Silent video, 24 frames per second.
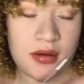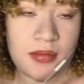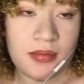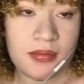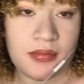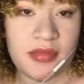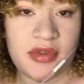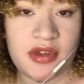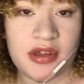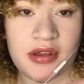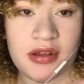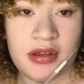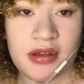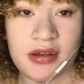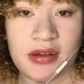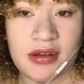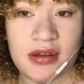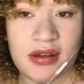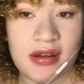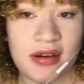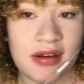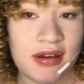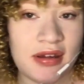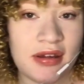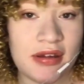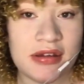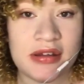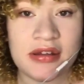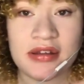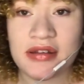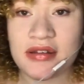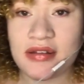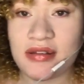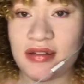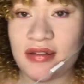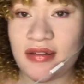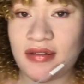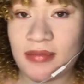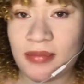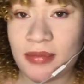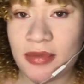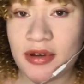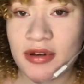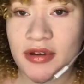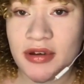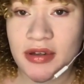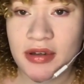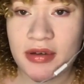But yeah, I like it. It's
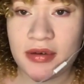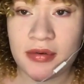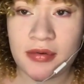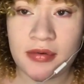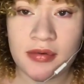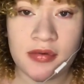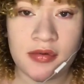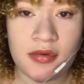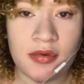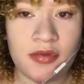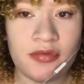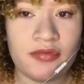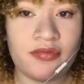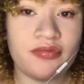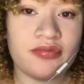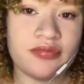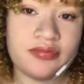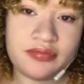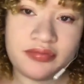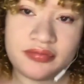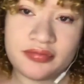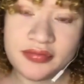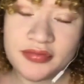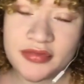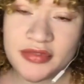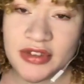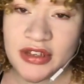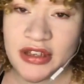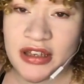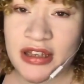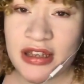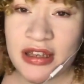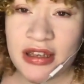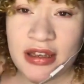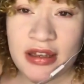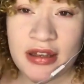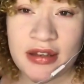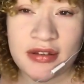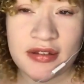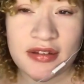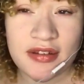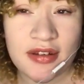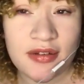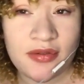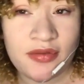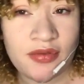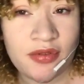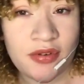pretty cool and
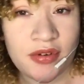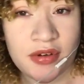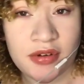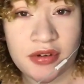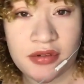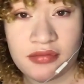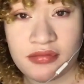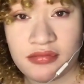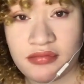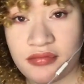different.